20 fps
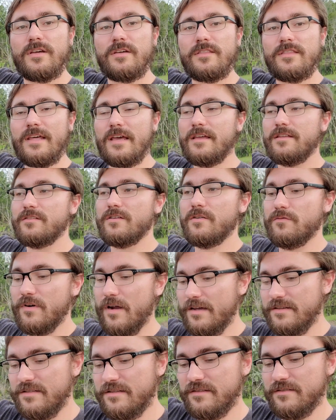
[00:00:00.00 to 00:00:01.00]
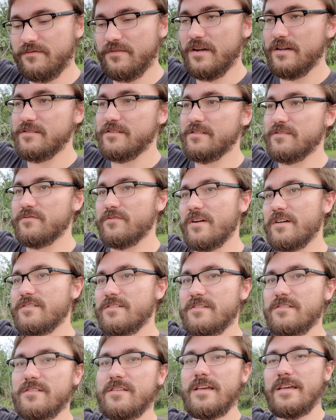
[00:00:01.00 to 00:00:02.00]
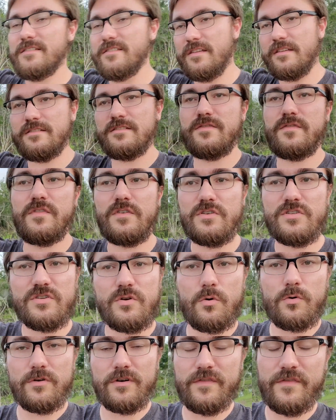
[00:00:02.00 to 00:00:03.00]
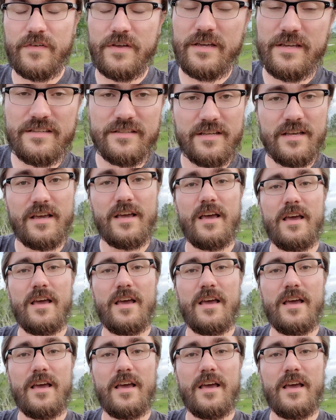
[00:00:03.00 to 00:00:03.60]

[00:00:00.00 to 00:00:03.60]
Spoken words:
then rises and rises and rises, hits its first quarter phase,